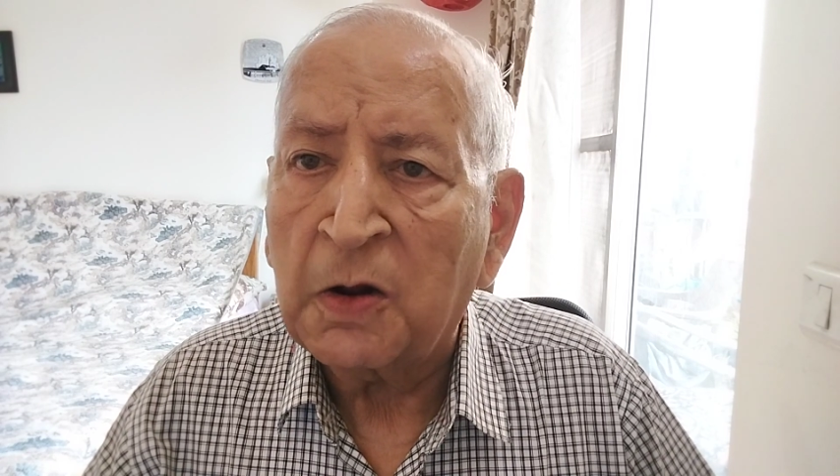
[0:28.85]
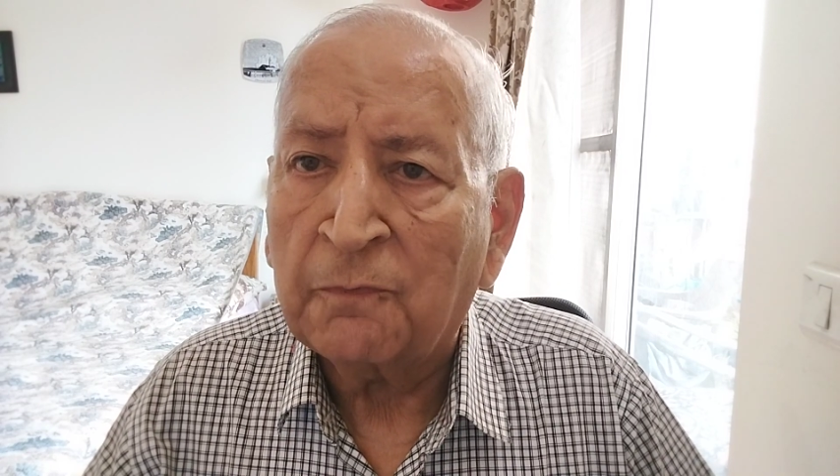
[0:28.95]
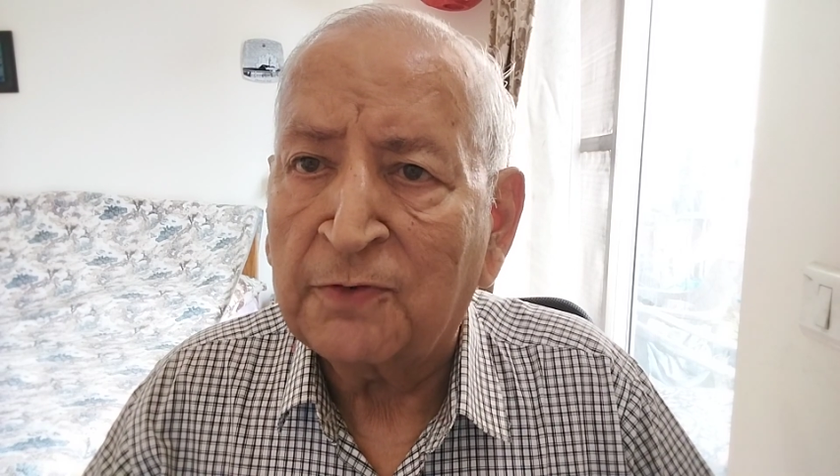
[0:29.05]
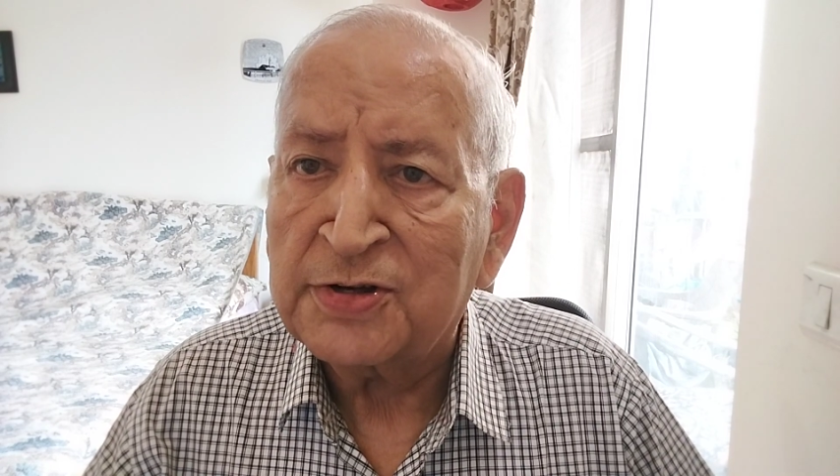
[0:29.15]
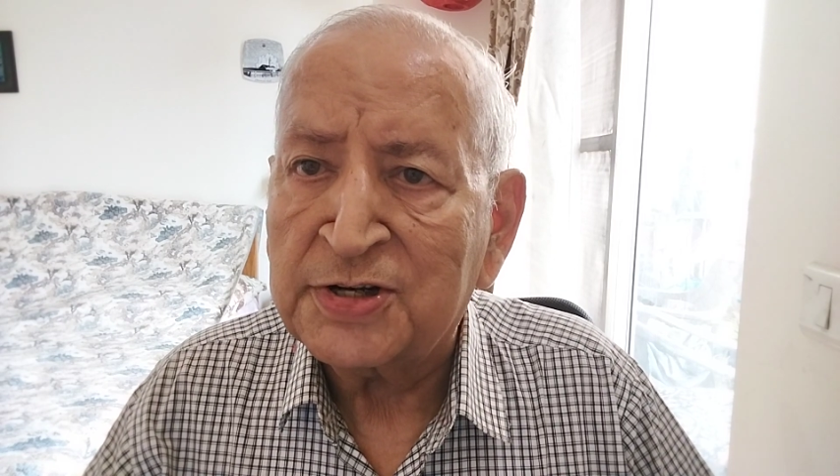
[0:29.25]

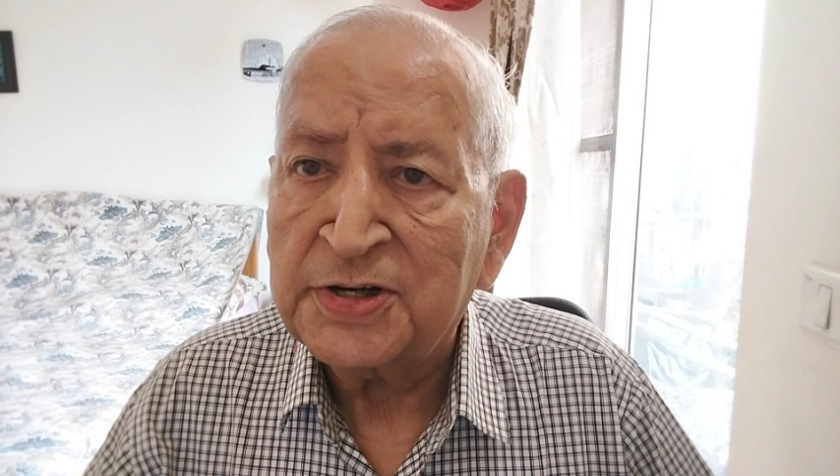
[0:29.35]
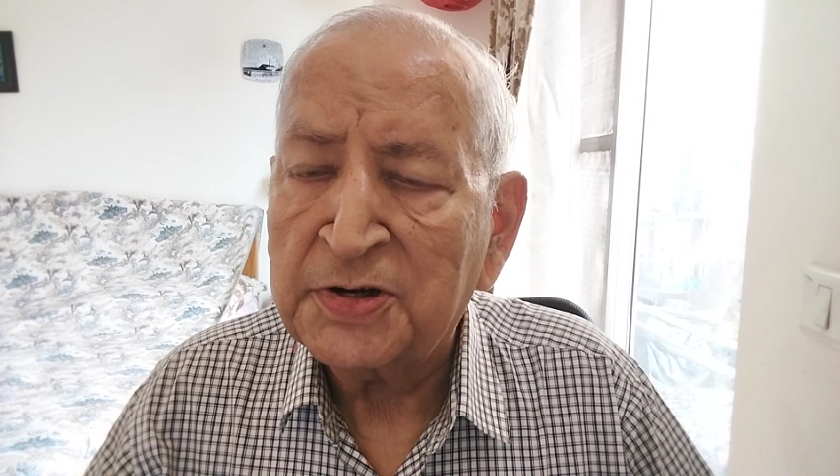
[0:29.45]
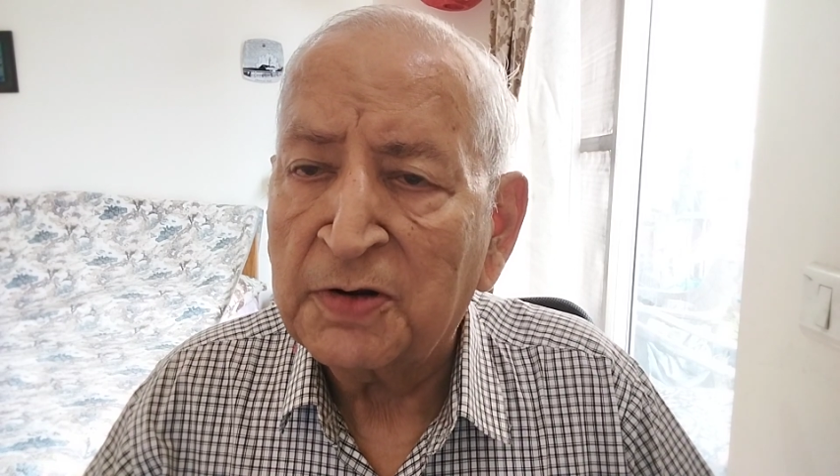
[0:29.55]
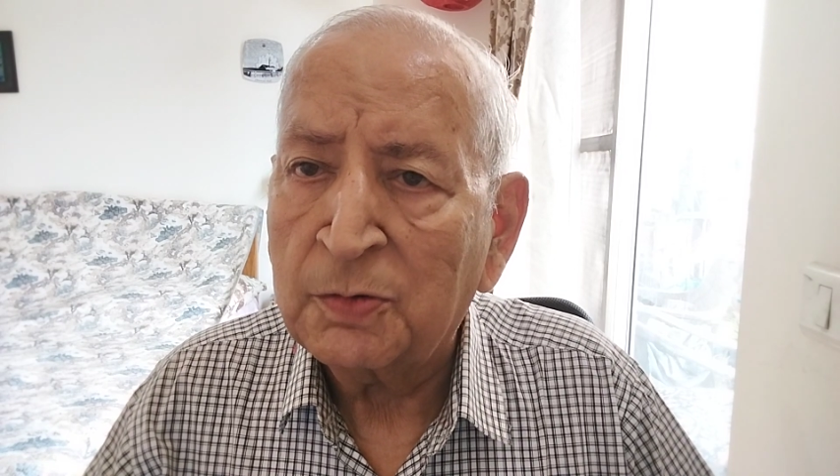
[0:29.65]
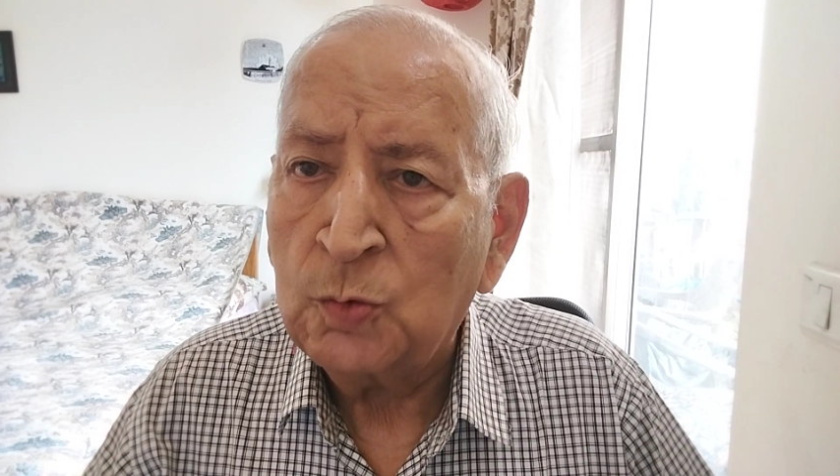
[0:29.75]
office,
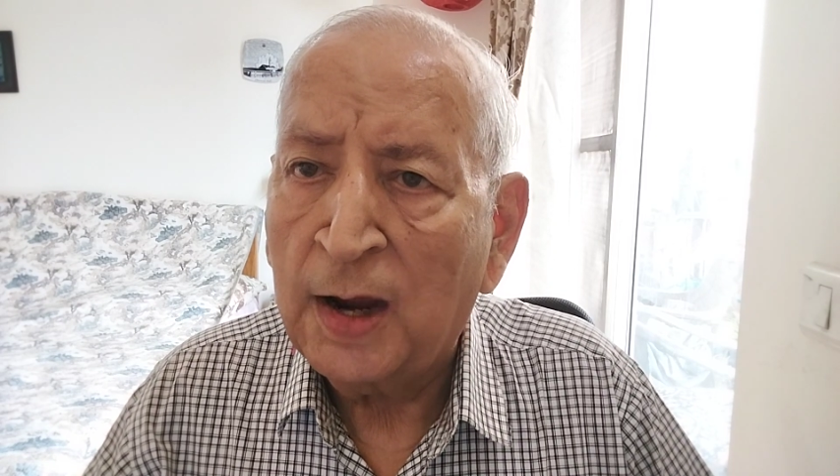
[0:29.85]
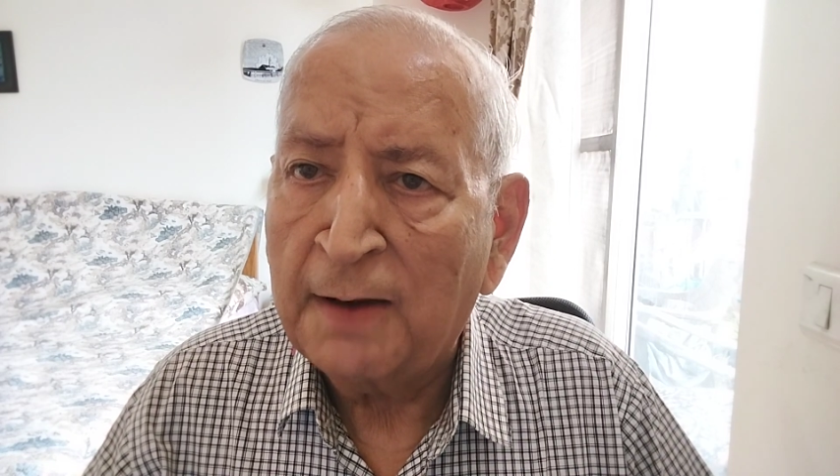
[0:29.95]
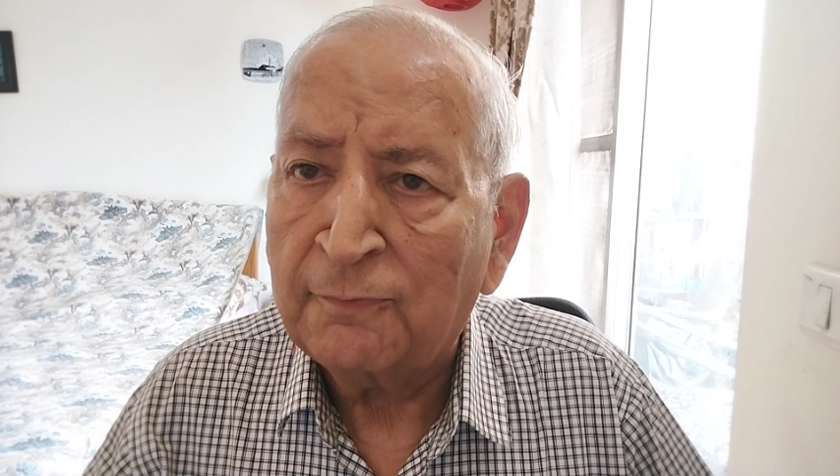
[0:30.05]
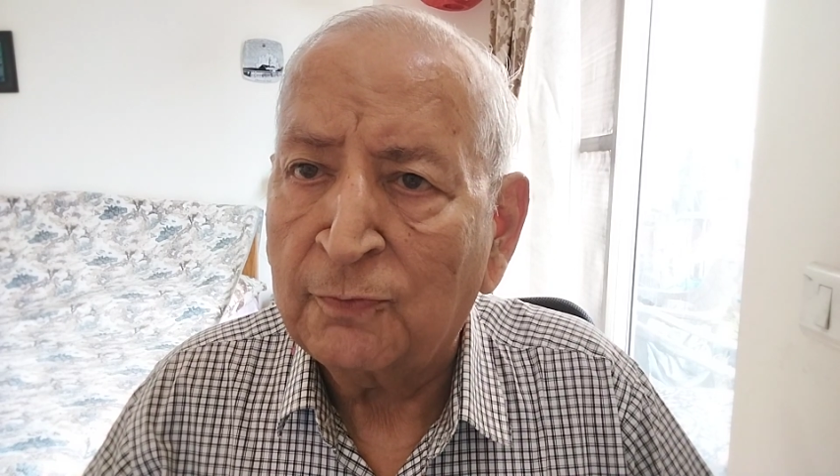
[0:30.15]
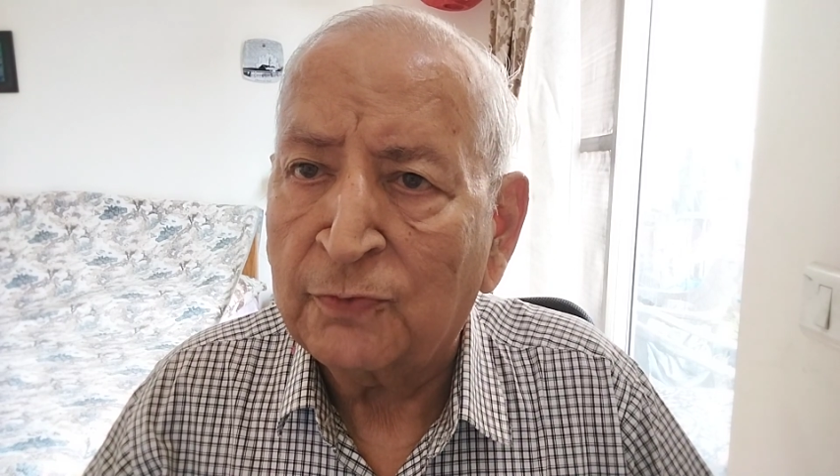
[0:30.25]
you
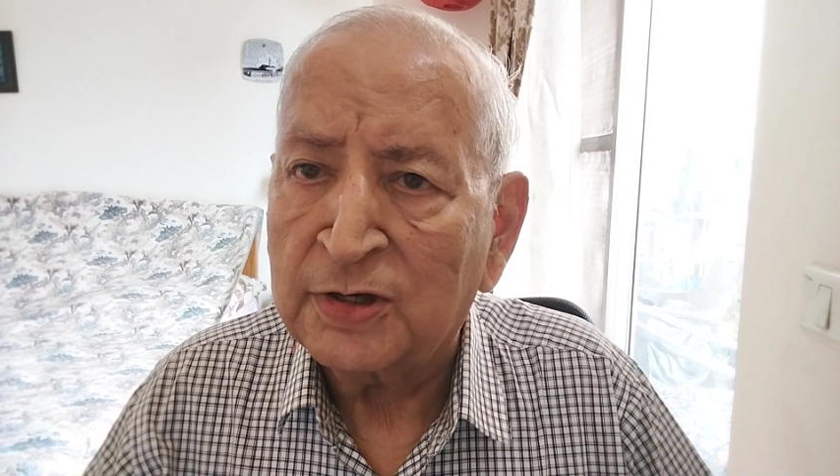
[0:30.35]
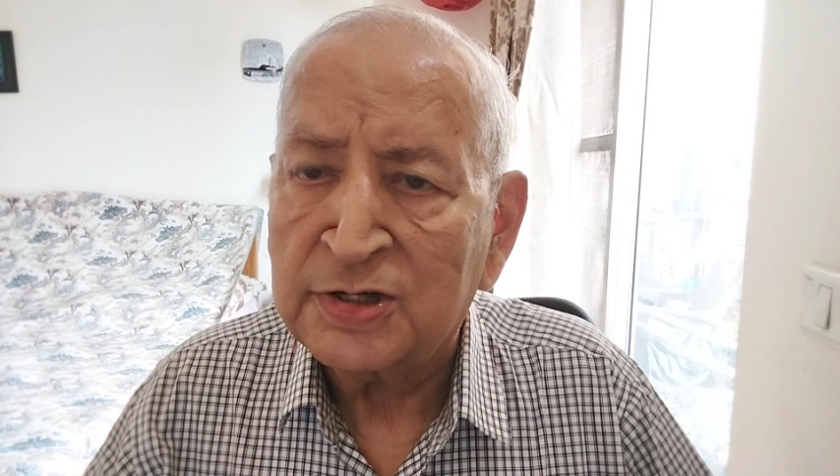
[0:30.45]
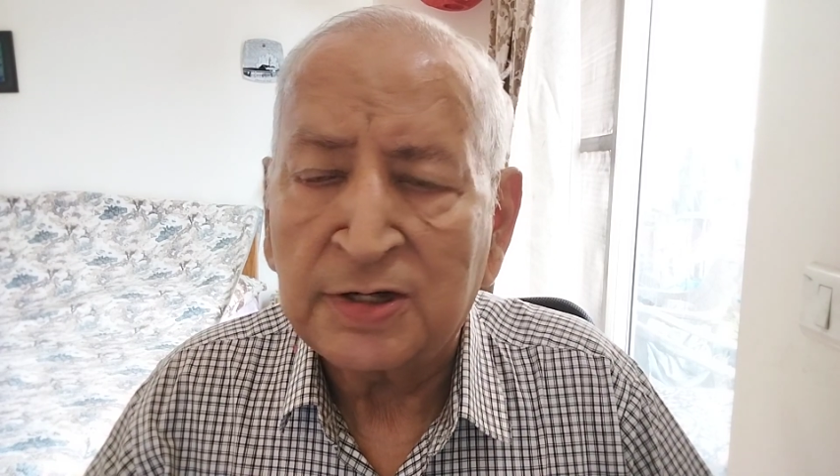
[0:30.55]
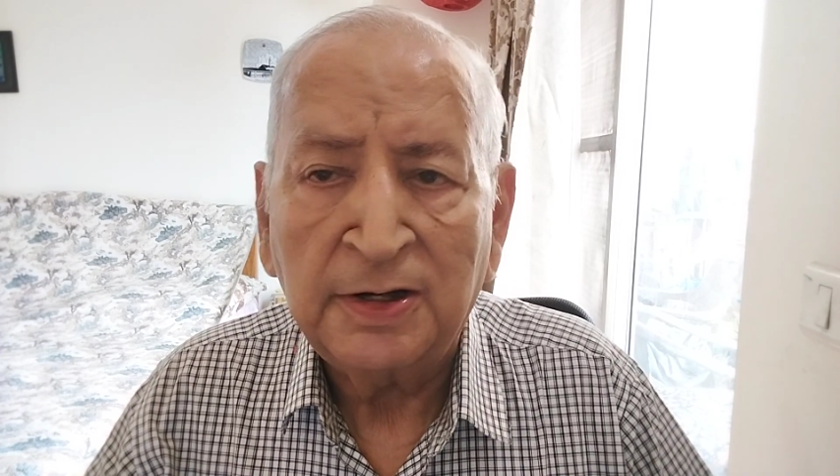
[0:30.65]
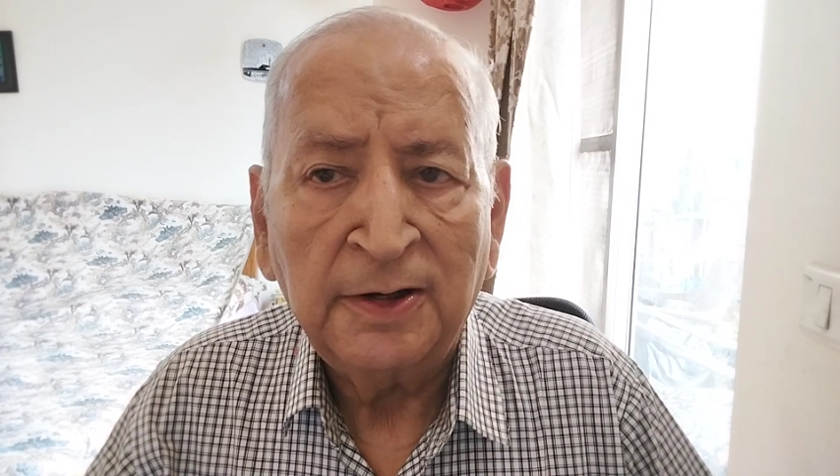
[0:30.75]
have to
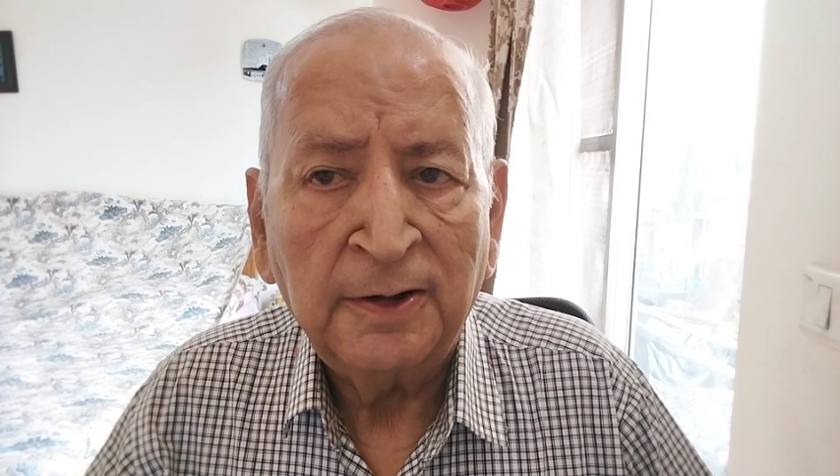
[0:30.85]
first